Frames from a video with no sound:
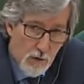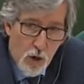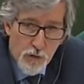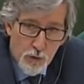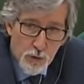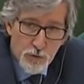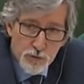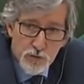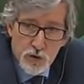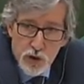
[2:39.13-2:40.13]

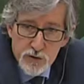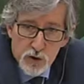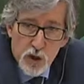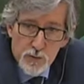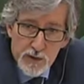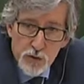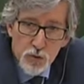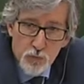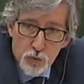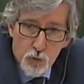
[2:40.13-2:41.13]
Others, such as the
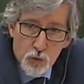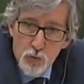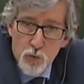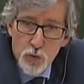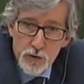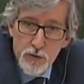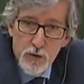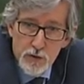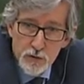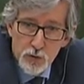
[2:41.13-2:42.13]
Competition Bureau, would
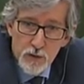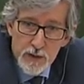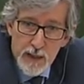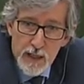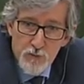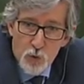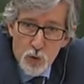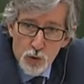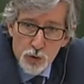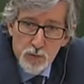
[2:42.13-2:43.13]
certainly have a
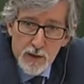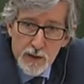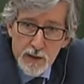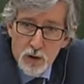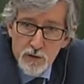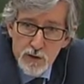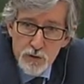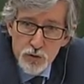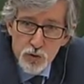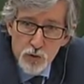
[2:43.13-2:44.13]
role to play on the
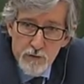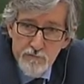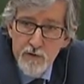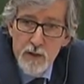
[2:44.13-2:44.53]
issue of